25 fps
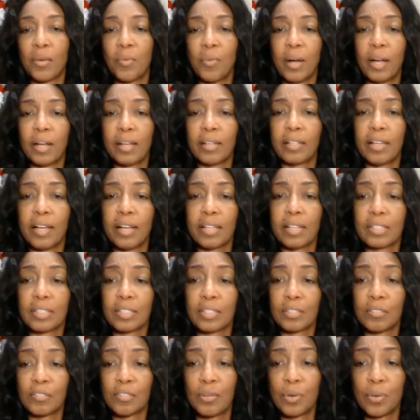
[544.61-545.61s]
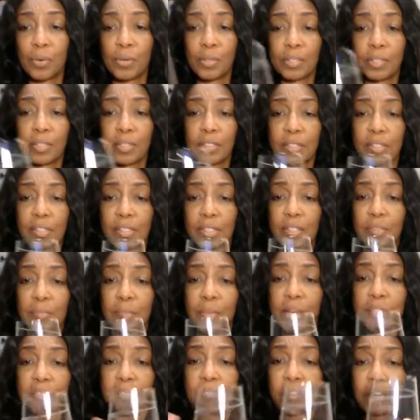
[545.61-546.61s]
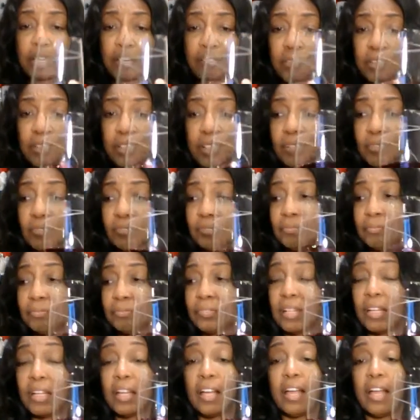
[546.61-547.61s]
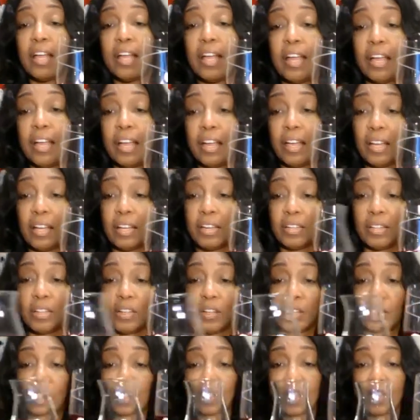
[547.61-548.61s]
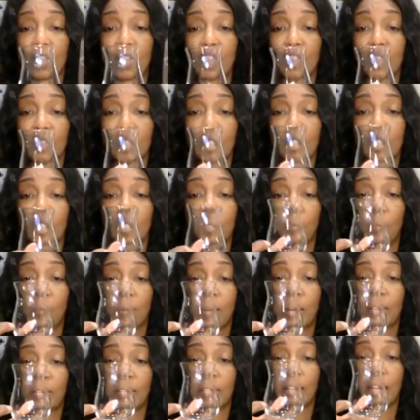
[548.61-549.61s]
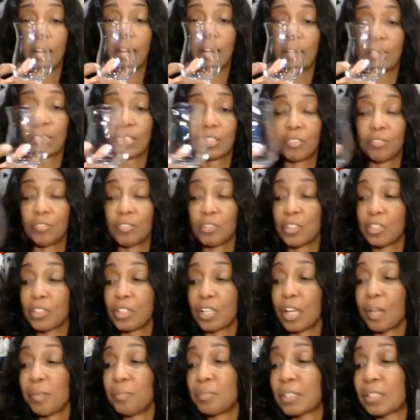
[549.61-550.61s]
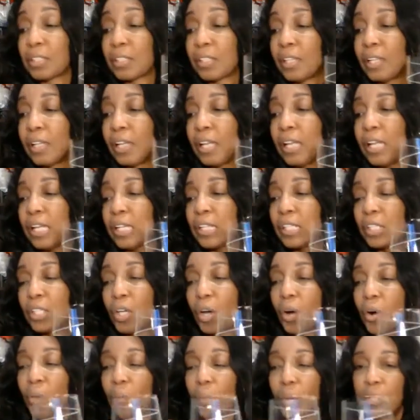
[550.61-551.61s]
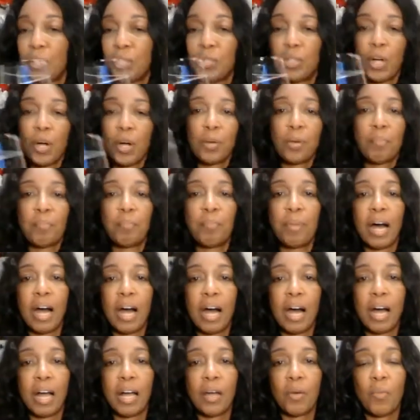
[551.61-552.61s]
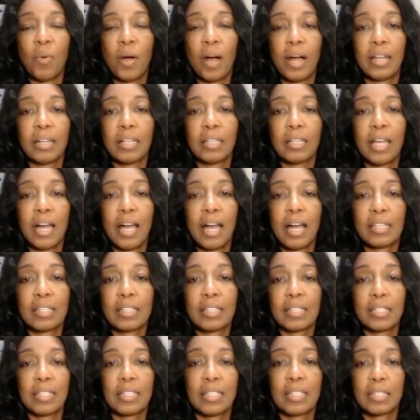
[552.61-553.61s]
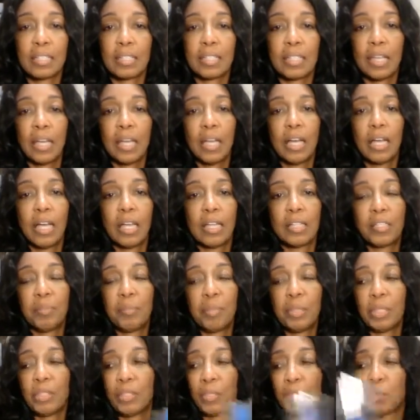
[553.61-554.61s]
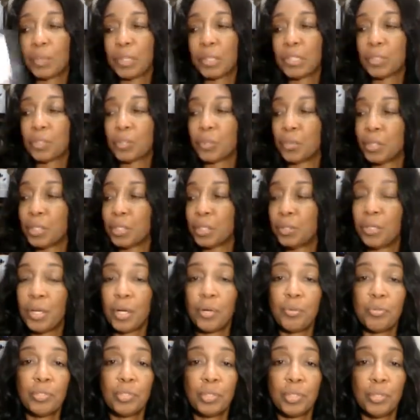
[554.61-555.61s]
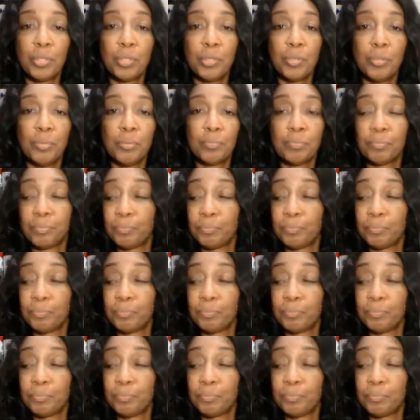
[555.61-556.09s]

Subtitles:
of wine glasses. Of course, this is my favorite. And here's another wine glass, different shapes. So when you go to buy wine glasses, depending on what store you go to,